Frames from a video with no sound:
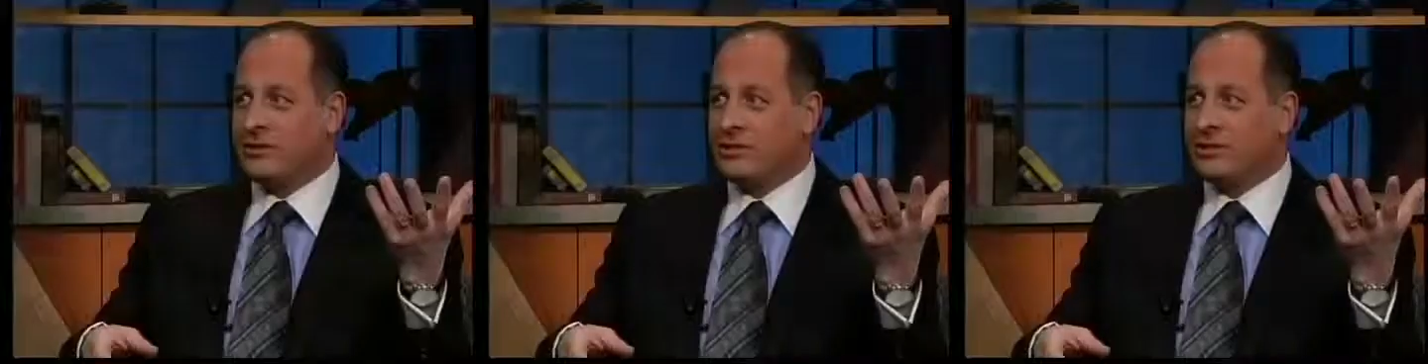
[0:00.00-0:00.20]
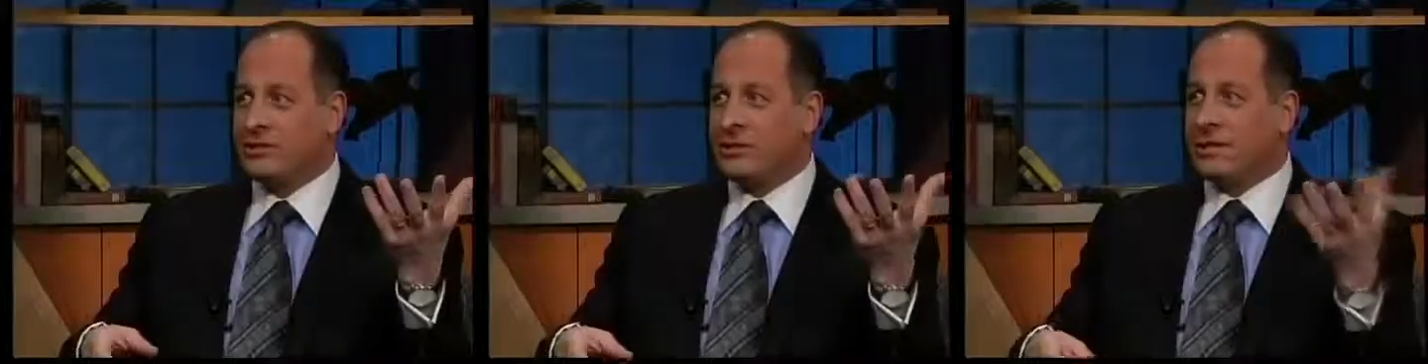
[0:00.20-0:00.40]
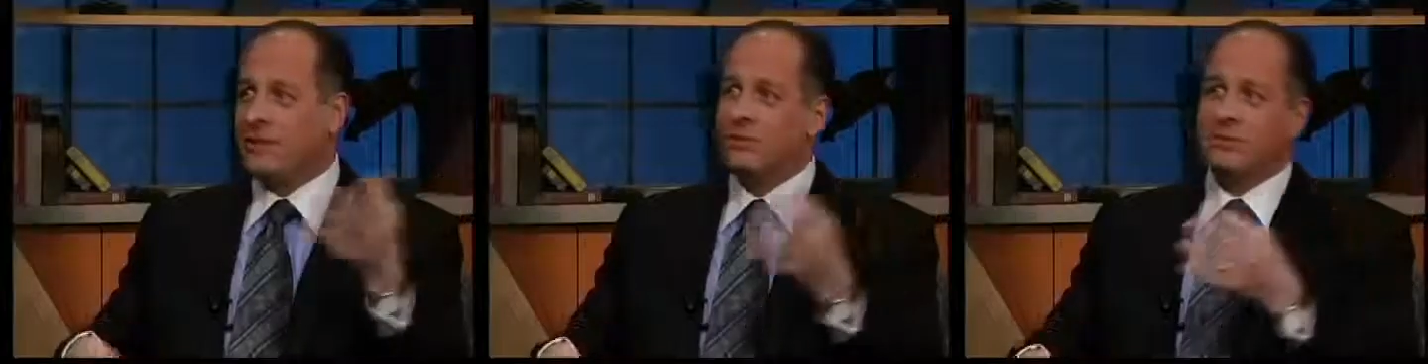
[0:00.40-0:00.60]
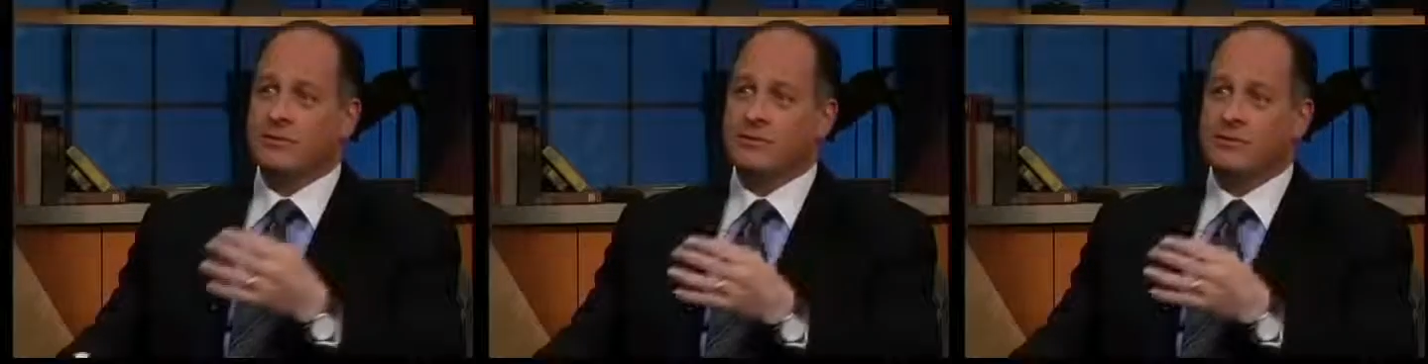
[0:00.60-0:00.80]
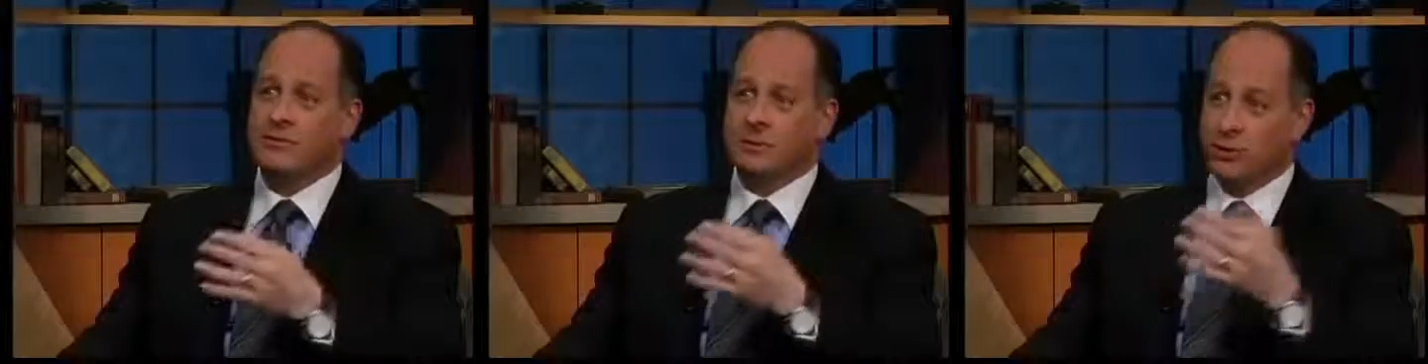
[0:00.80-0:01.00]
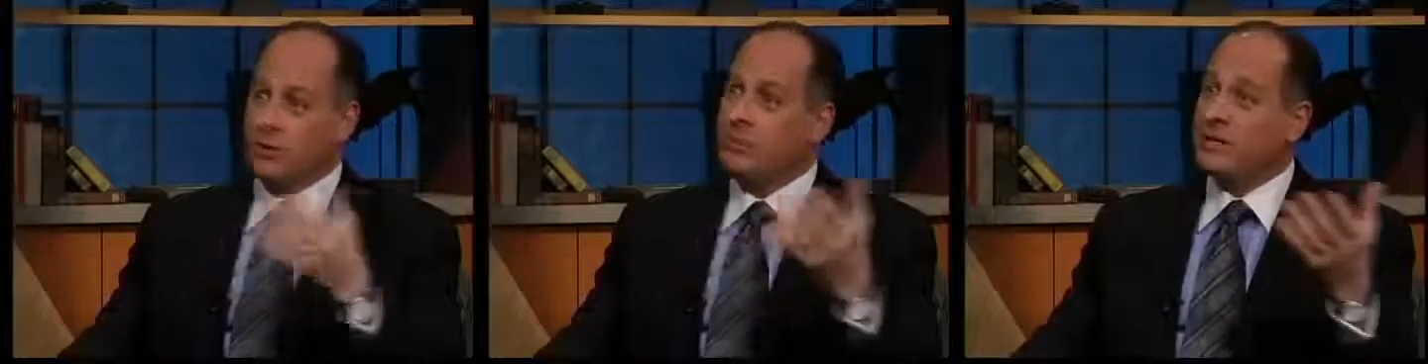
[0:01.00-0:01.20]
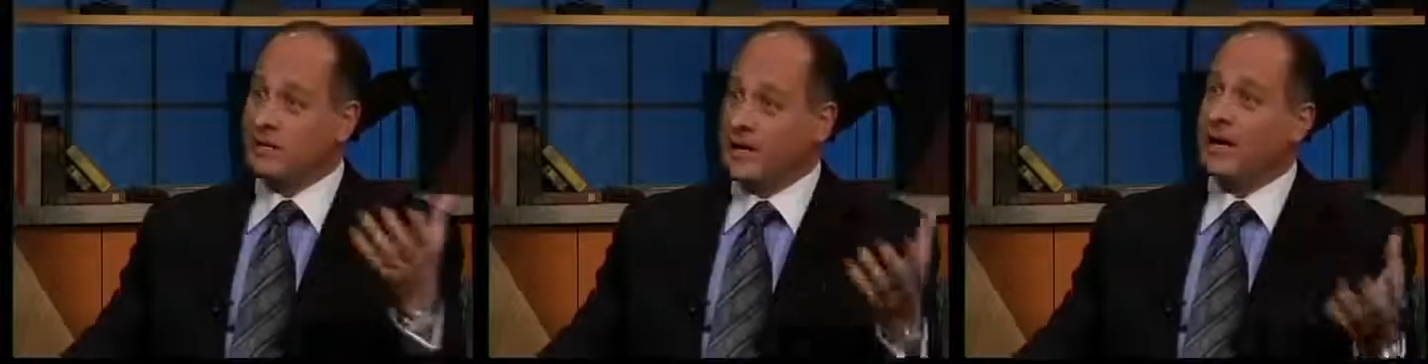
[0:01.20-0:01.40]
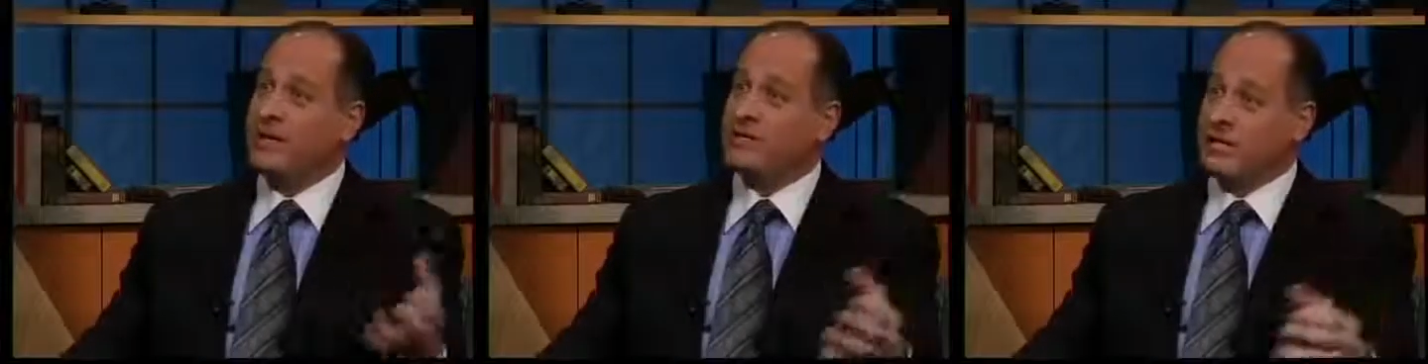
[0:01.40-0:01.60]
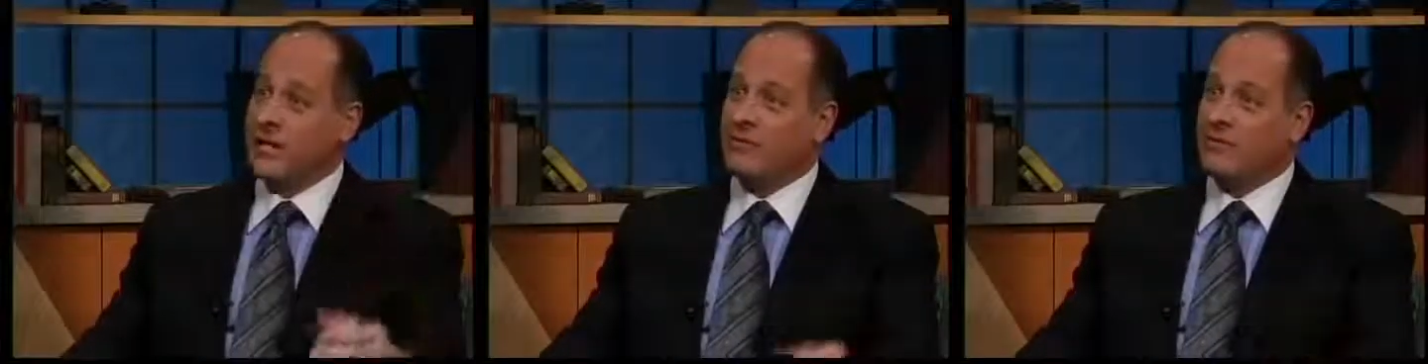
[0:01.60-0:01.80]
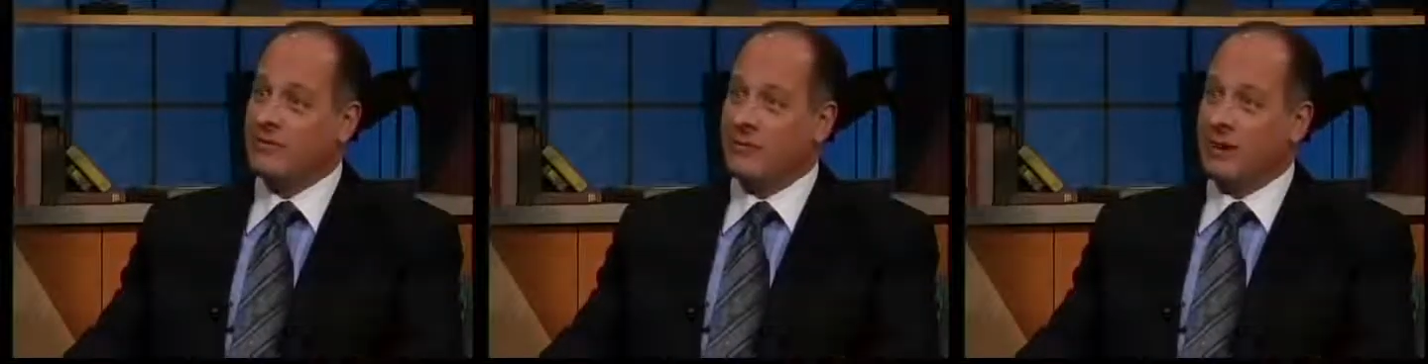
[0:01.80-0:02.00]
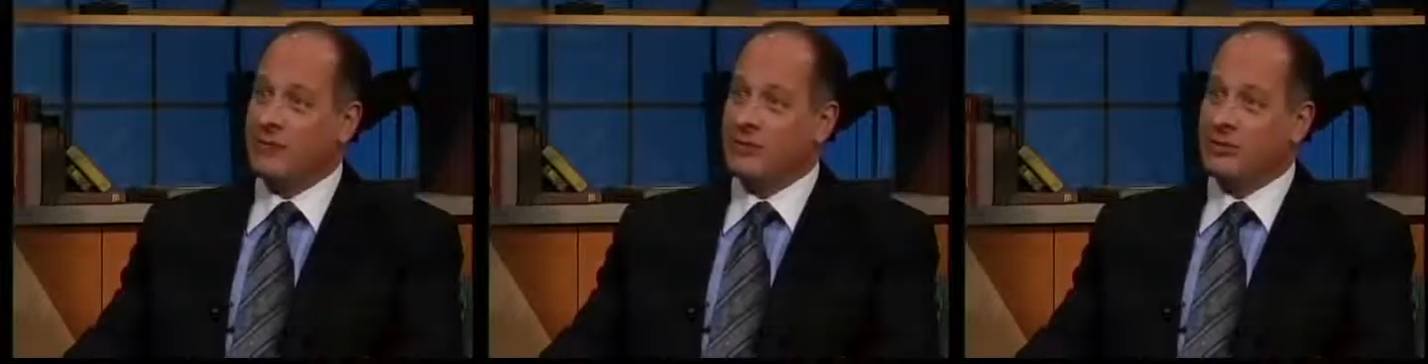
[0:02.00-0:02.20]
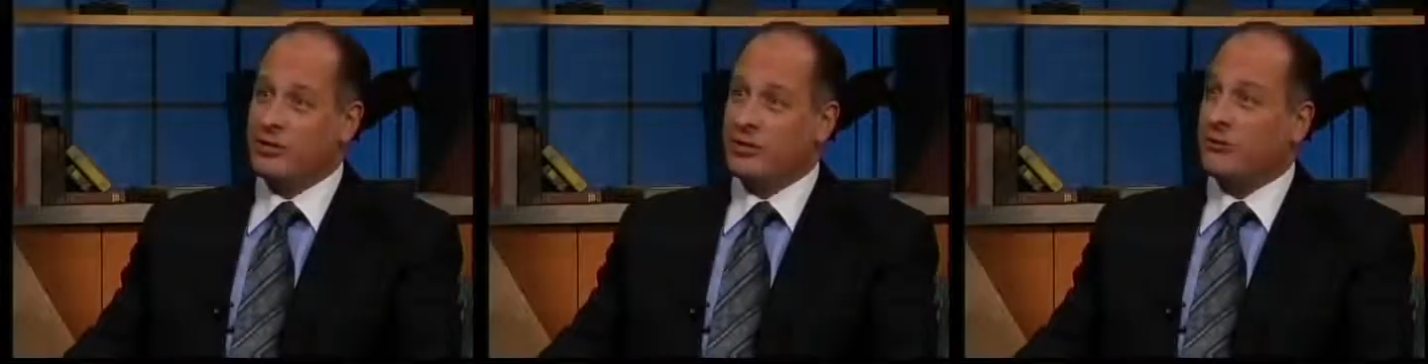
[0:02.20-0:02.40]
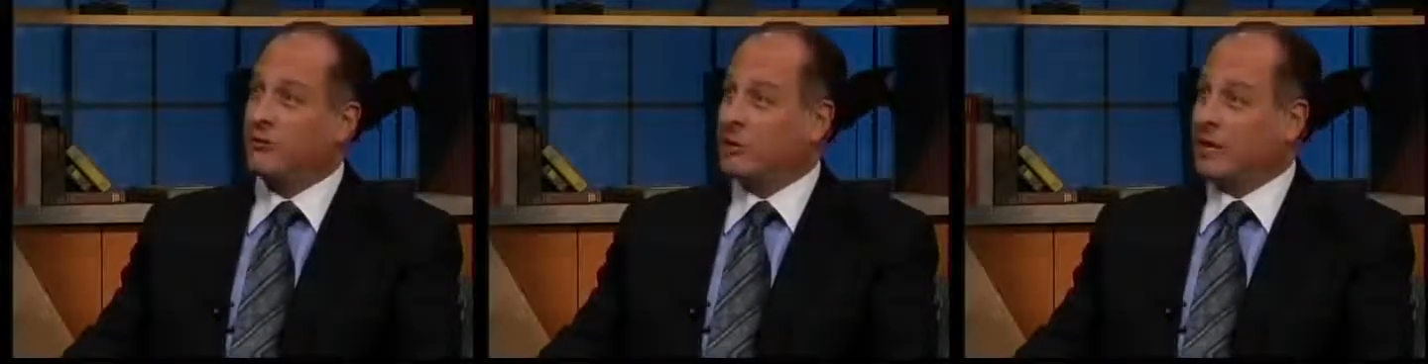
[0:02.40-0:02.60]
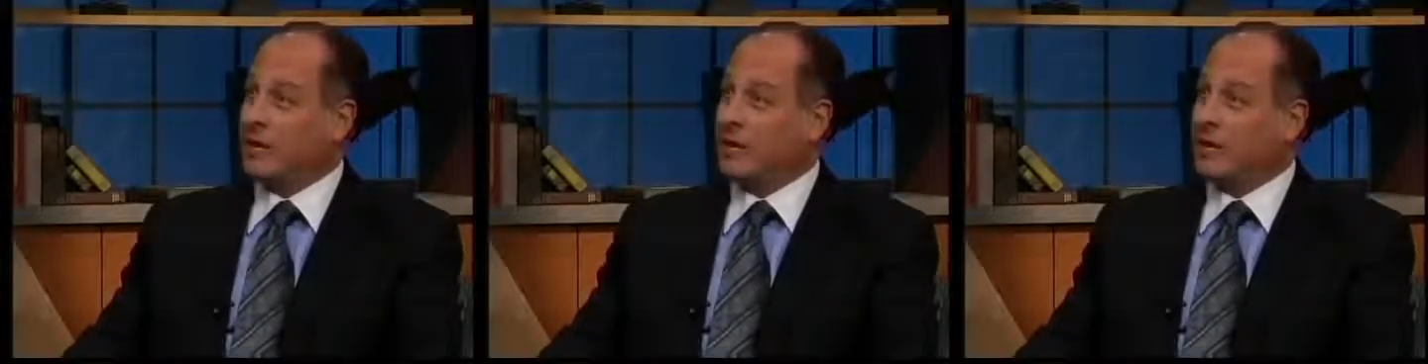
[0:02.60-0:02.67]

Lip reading: a discount, could be as high as 75%,